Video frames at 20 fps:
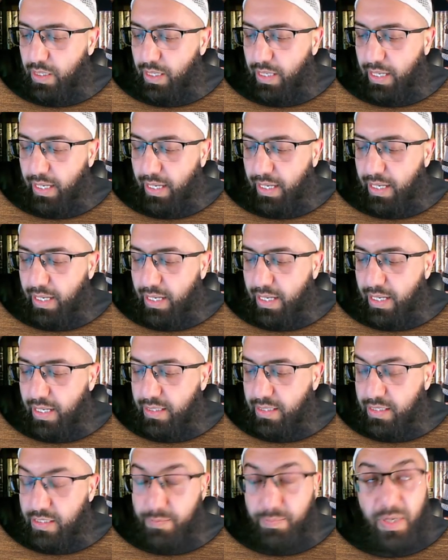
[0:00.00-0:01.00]
And
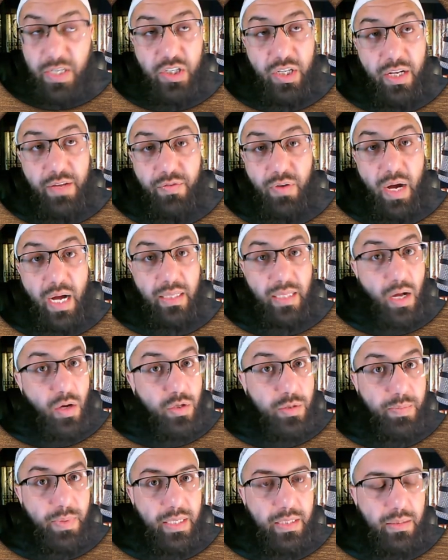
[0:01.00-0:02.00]
especially for
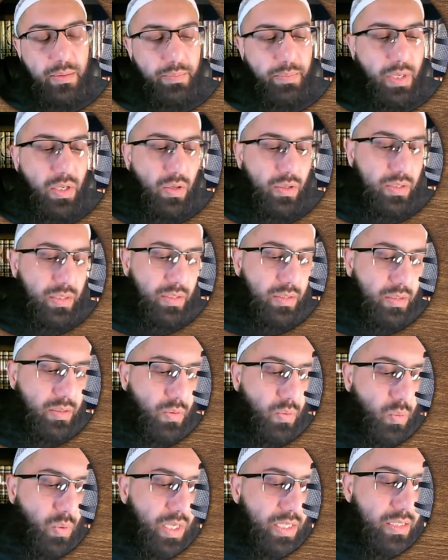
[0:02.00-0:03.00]
announcement, because
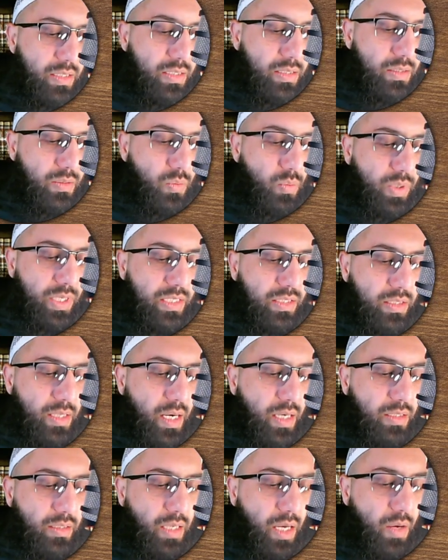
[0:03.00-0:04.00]
once we
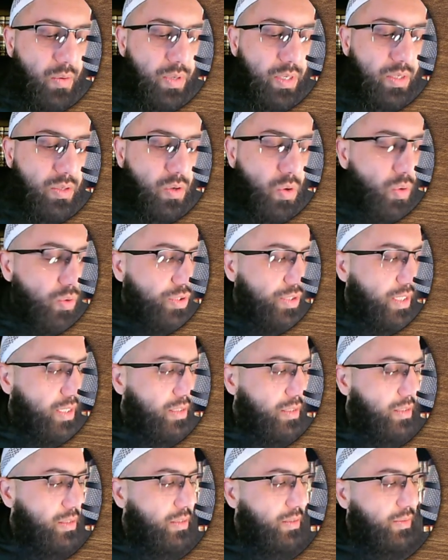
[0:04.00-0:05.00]
start our
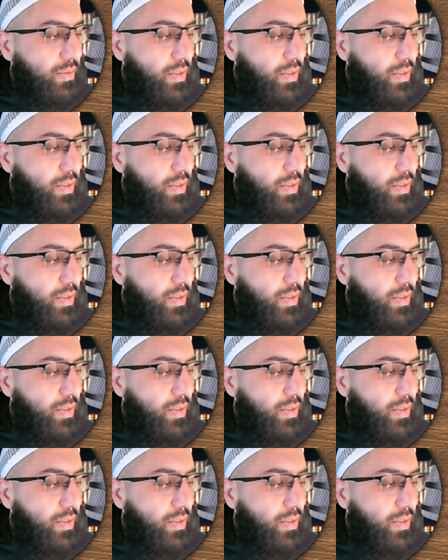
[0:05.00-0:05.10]
courses,